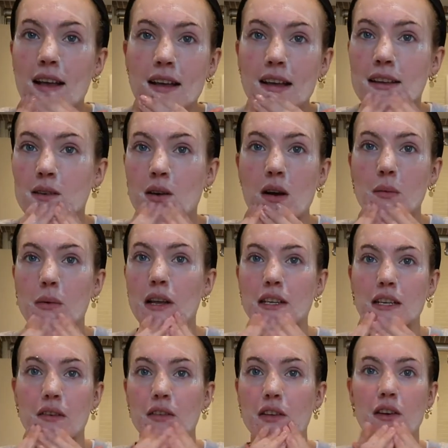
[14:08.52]
It's quite
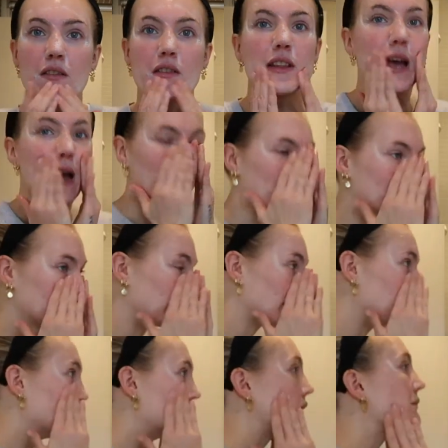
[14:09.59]
weird having you over there, isn't
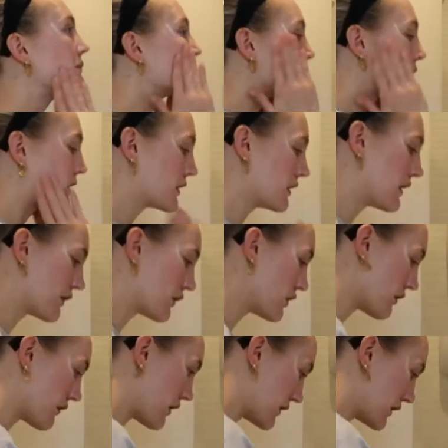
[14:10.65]
it? But I haven't
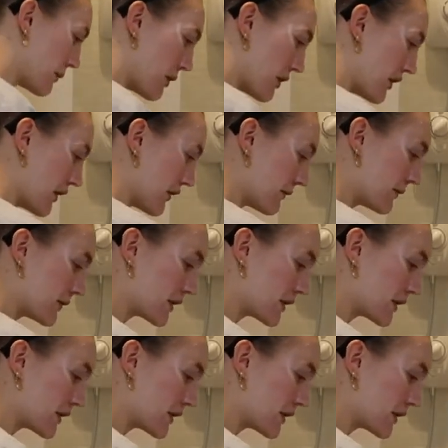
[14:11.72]
nowhere else to put you.